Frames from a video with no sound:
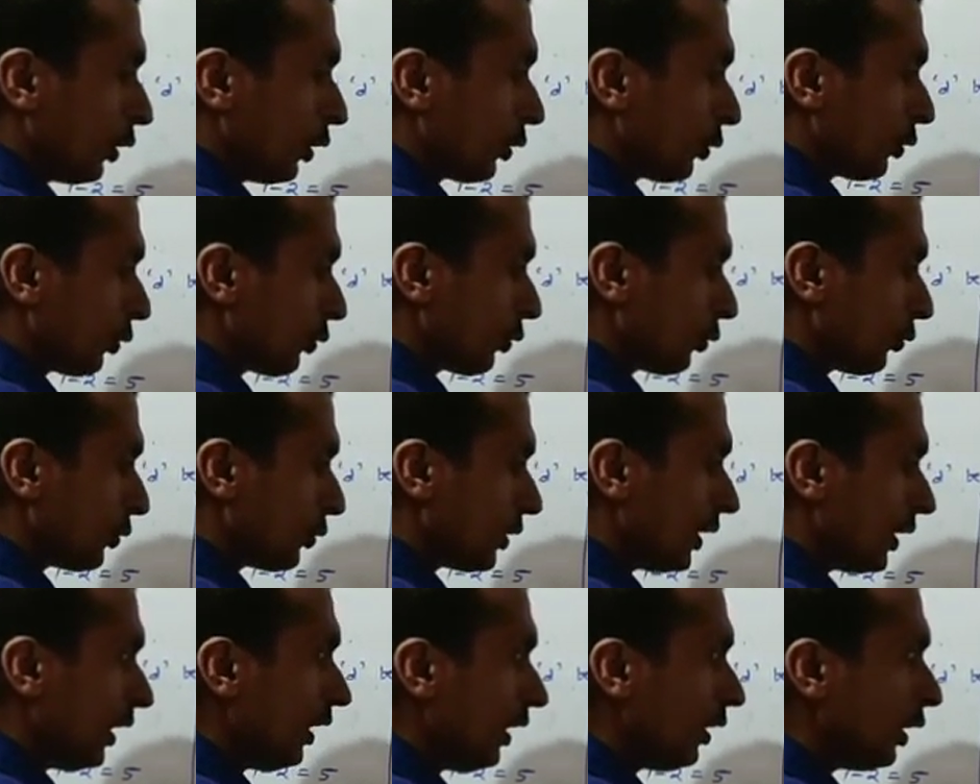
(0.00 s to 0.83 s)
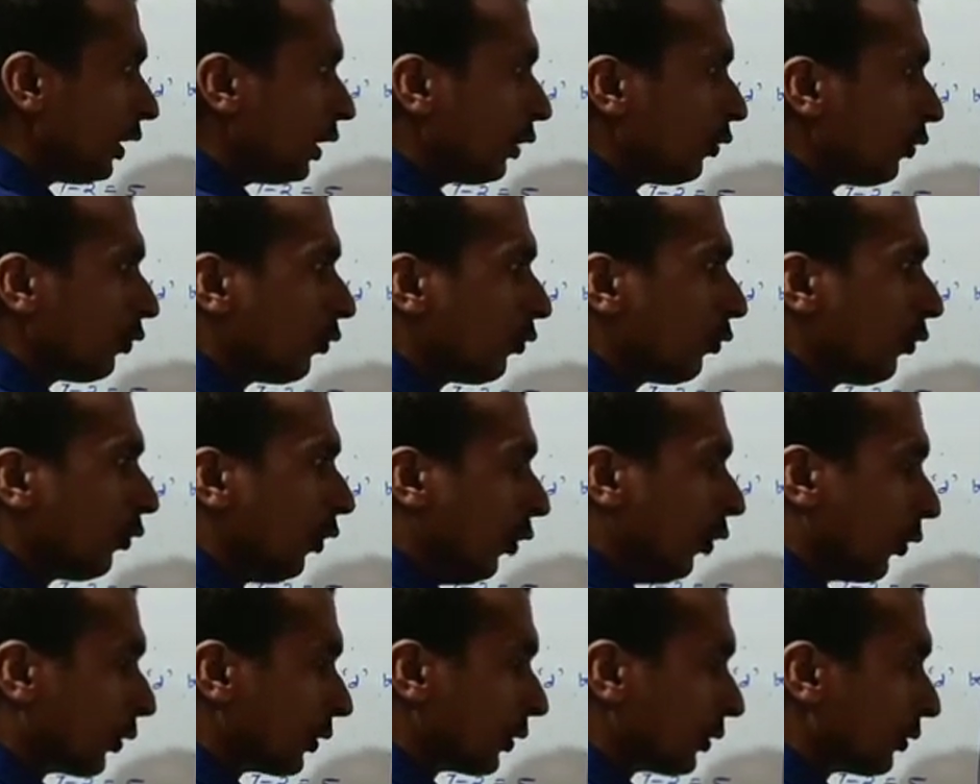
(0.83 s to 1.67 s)
2 2 are
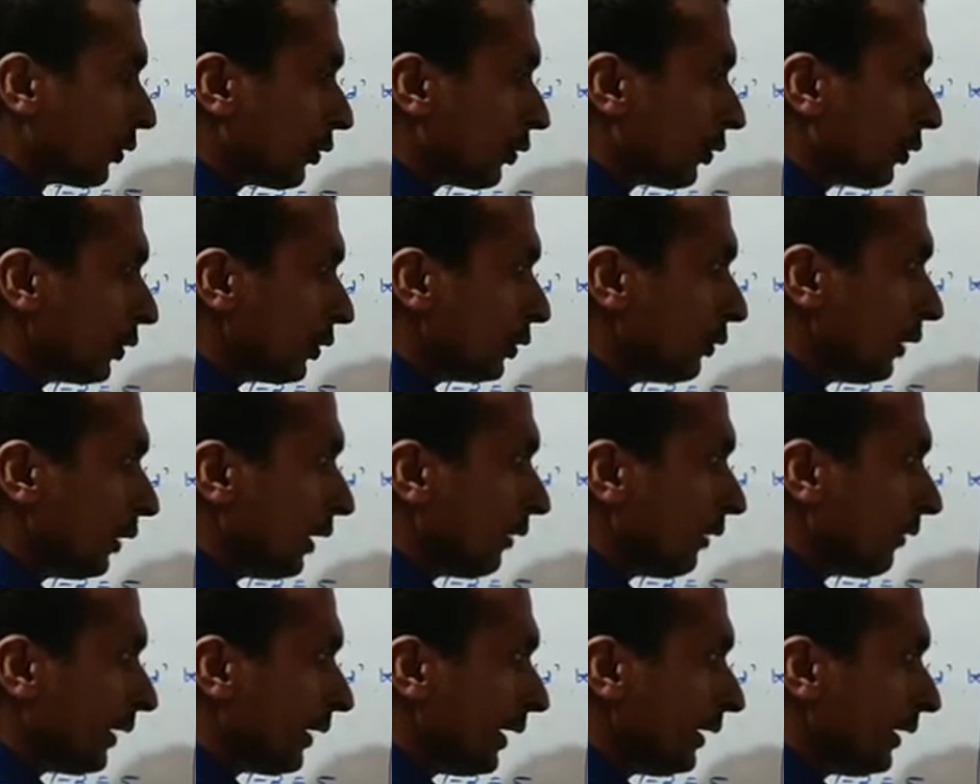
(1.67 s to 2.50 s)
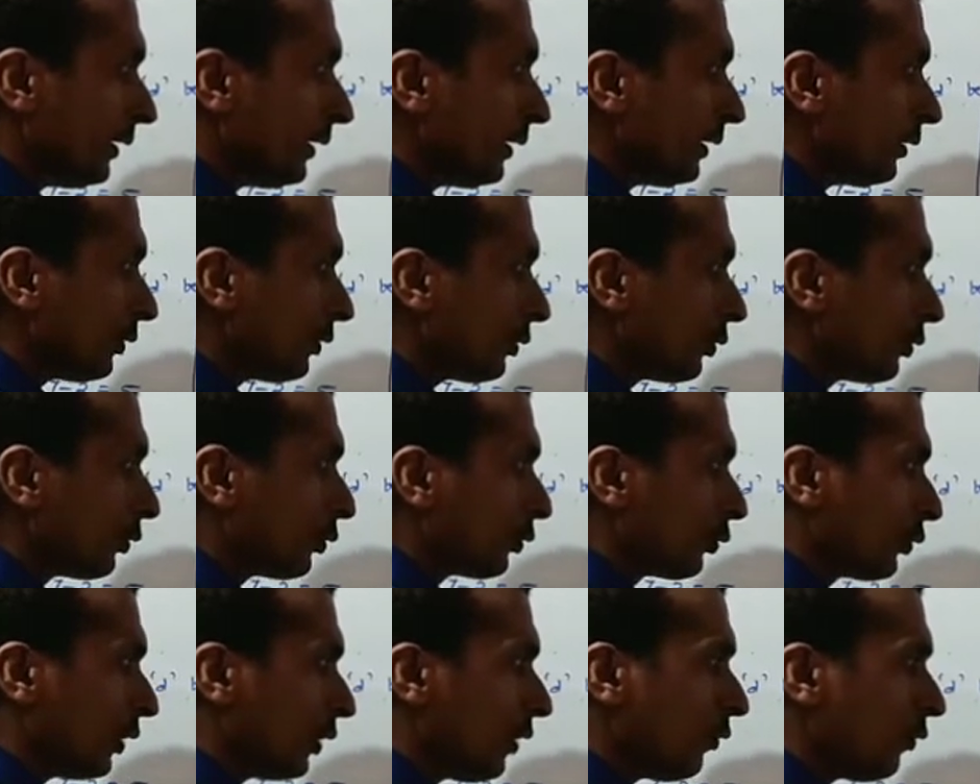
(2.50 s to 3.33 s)
4, you have write it 2
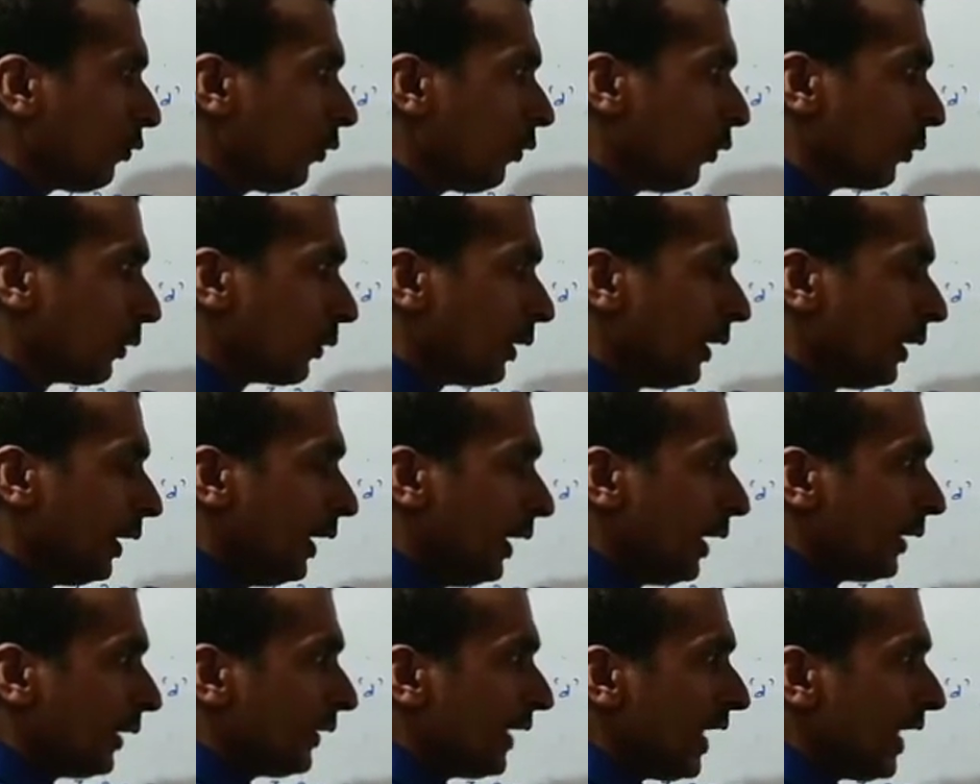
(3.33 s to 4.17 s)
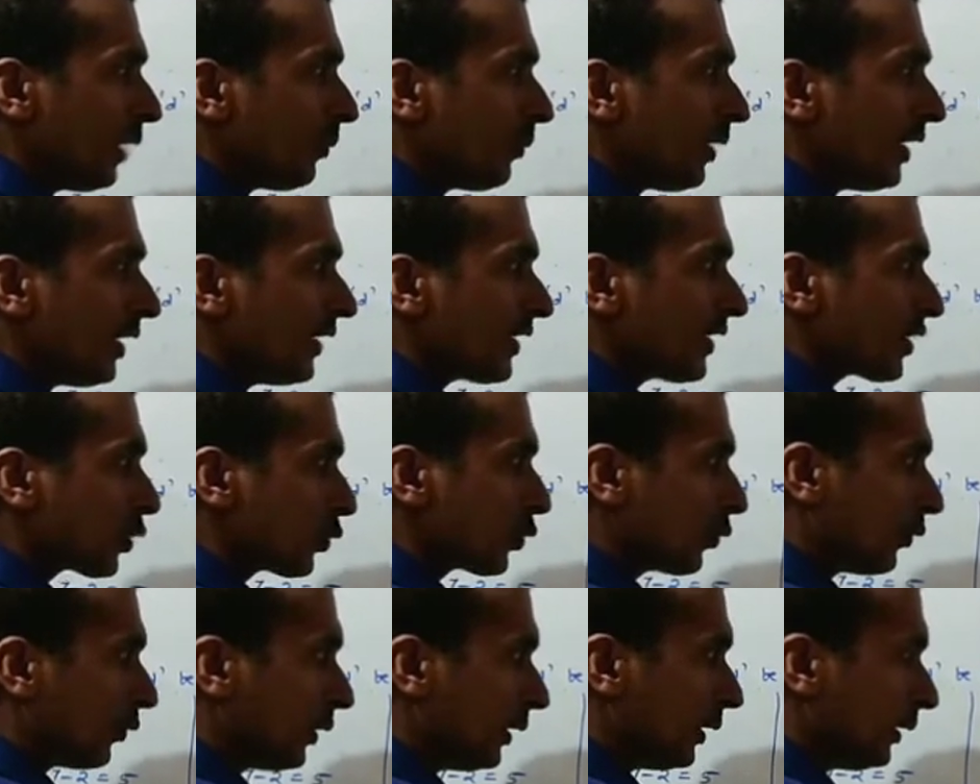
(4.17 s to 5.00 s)
2 are 4, 10 minus
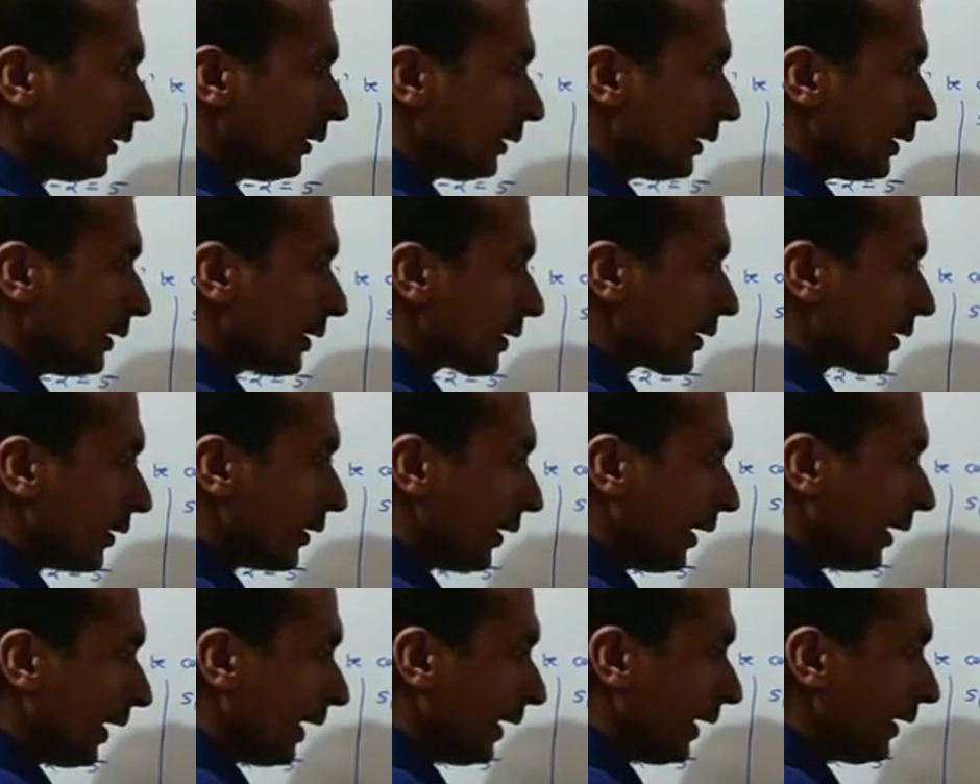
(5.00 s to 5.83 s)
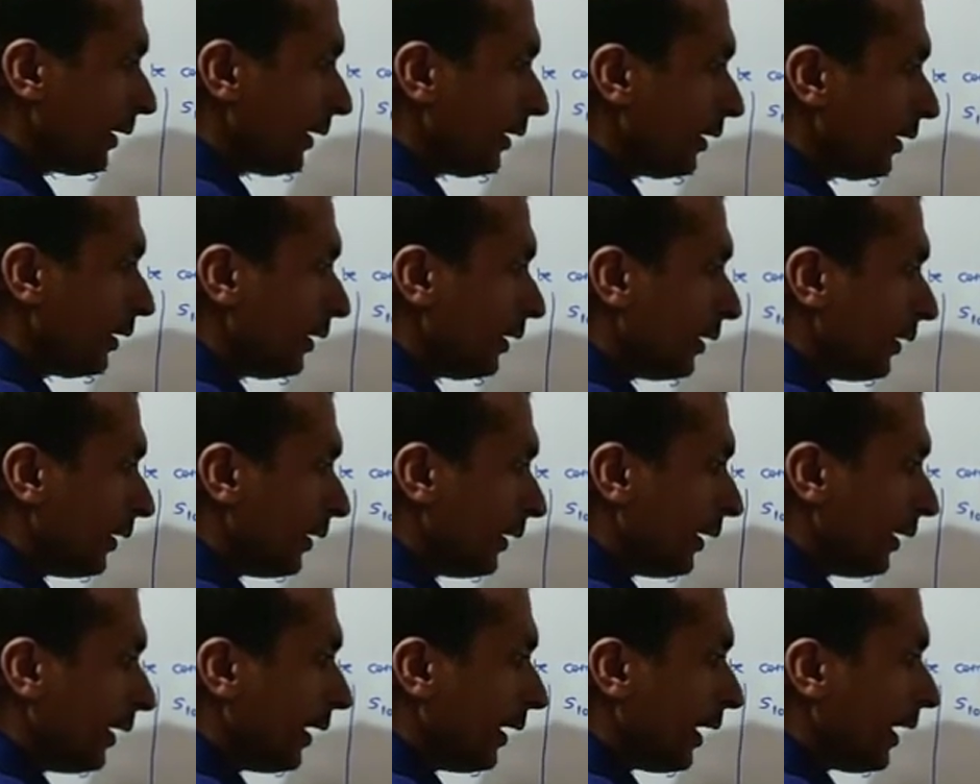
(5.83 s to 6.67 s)
1 is 9,
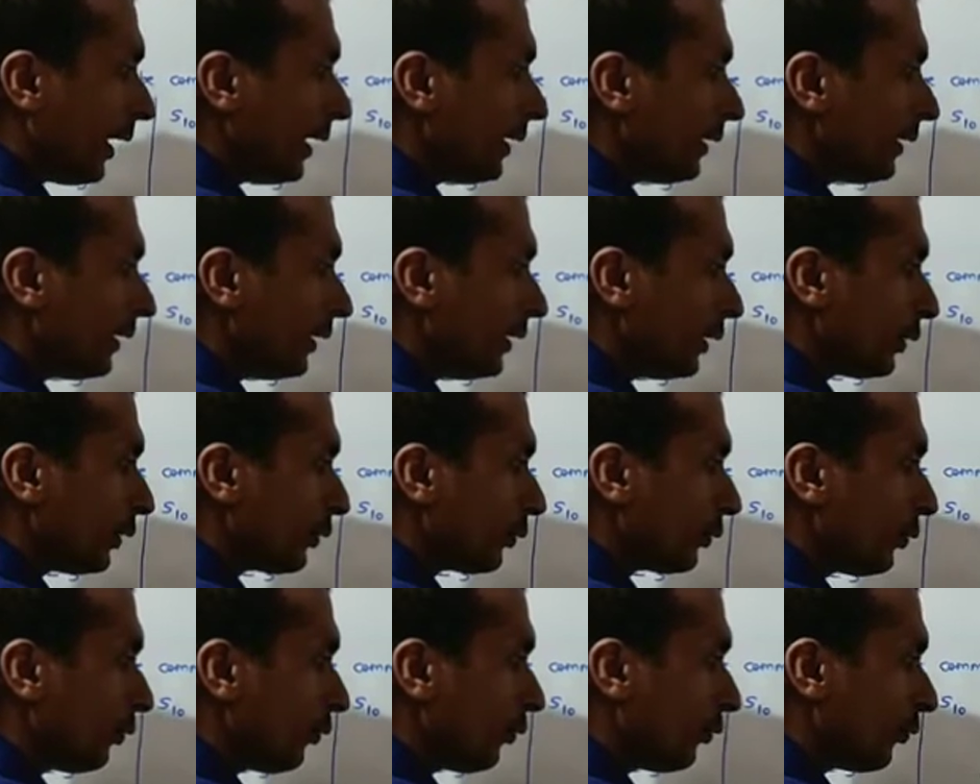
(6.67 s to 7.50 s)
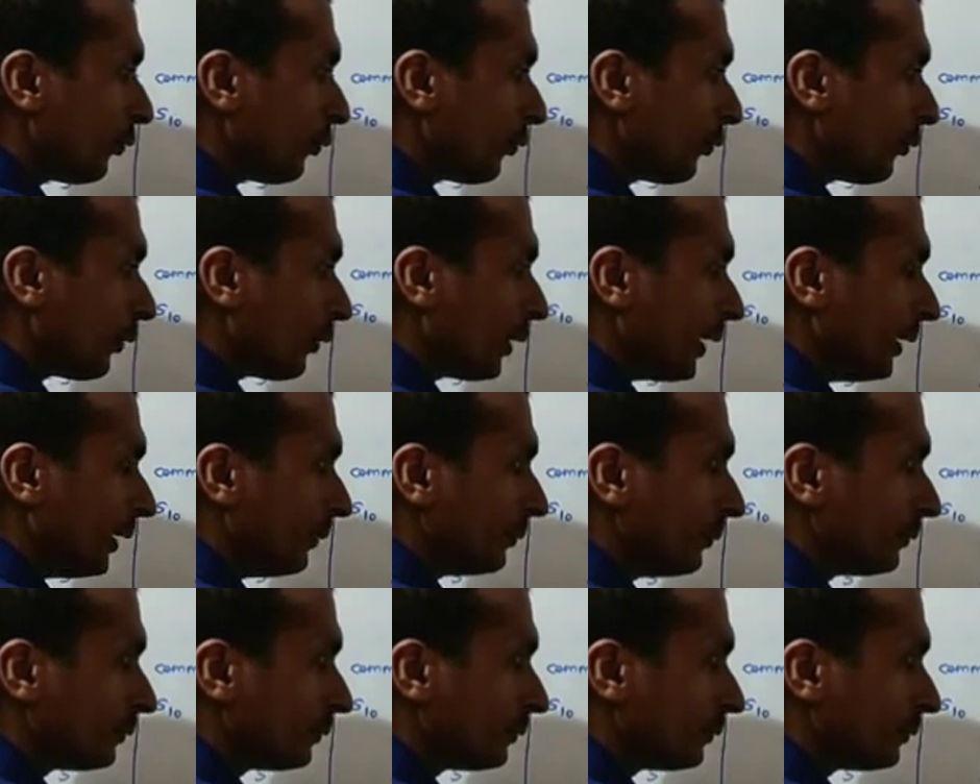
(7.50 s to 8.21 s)
9 into 5,